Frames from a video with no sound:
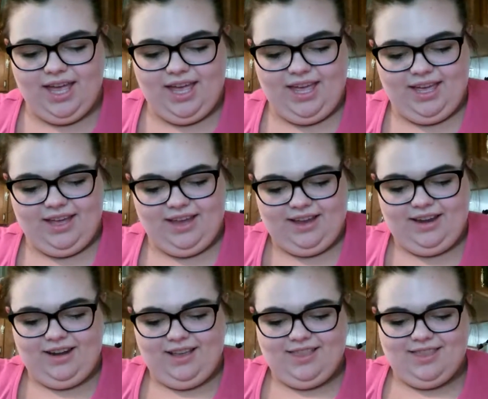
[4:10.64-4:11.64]

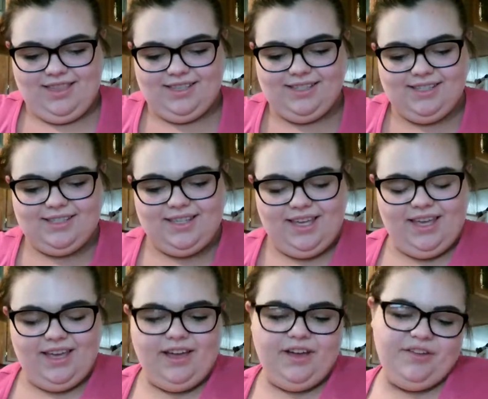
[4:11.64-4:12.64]
And this is
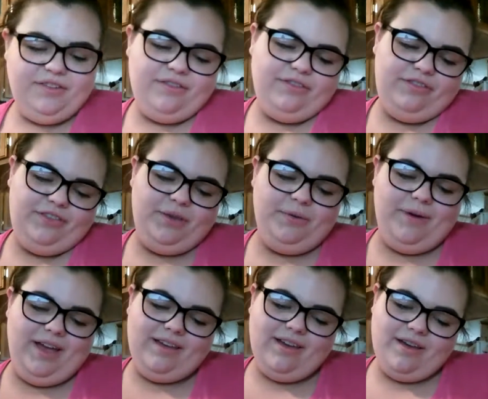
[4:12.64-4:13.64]
the
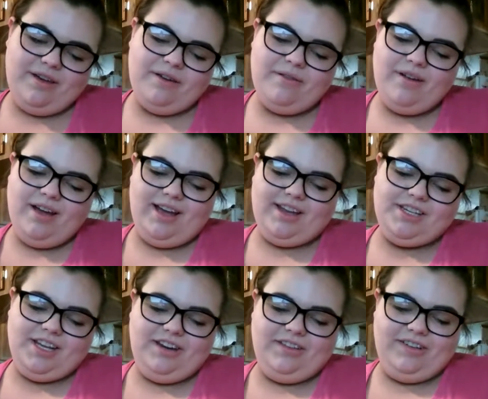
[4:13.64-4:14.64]
Fuego
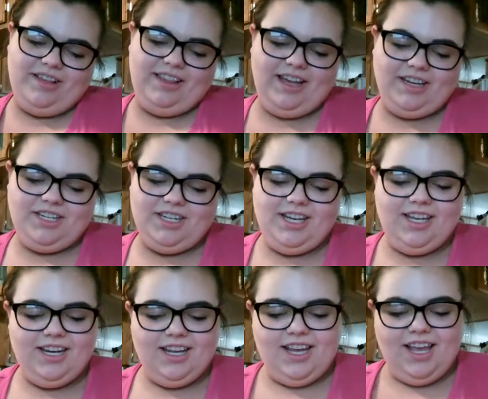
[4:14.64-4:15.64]
eyeshadow
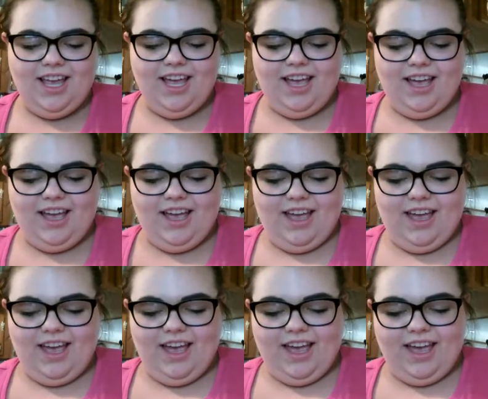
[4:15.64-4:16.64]
collection.
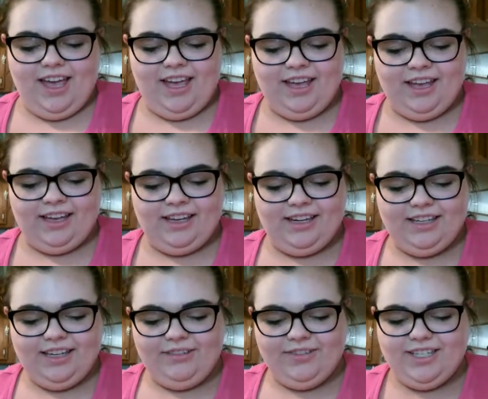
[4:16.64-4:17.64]
And
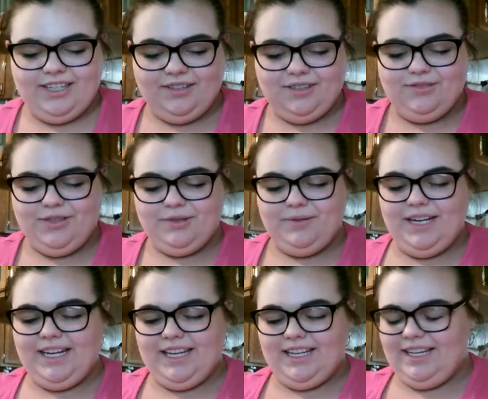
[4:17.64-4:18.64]
it retails for
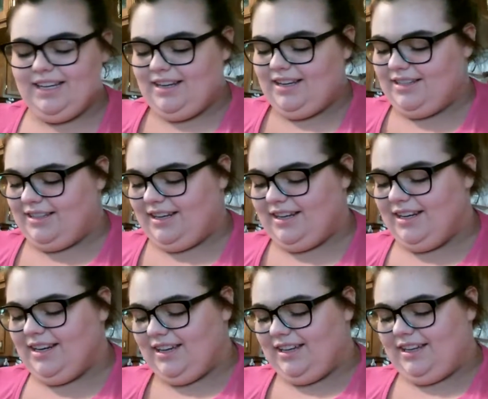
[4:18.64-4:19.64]

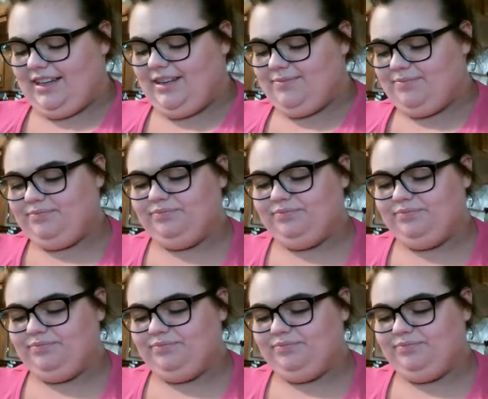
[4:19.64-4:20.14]
$29.99.